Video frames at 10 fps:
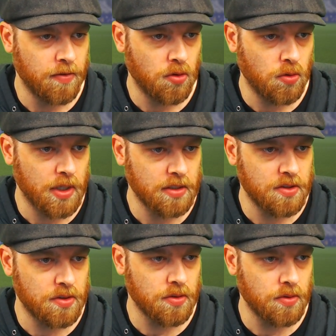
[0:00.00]

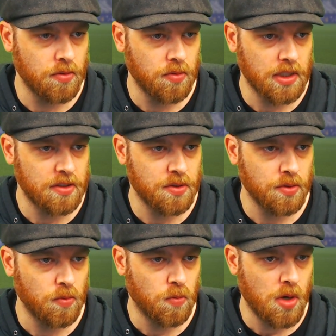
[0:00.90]

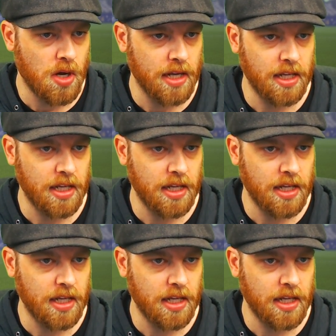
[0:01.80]
4-1-2-1-2 wide.